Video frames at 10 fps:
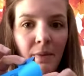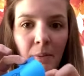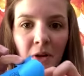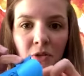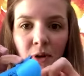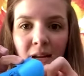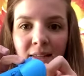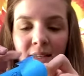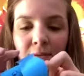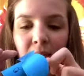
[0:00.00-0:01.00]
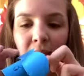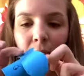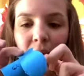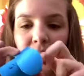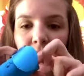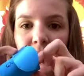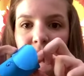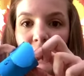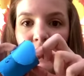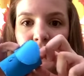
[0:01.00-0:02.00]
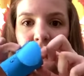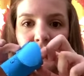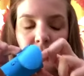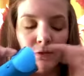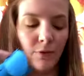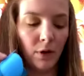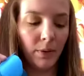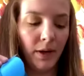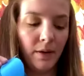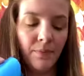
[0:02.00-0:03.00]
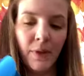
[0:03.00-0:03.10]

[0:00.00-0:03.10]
I'm going to try to see if I can get my dog's head to lean forward.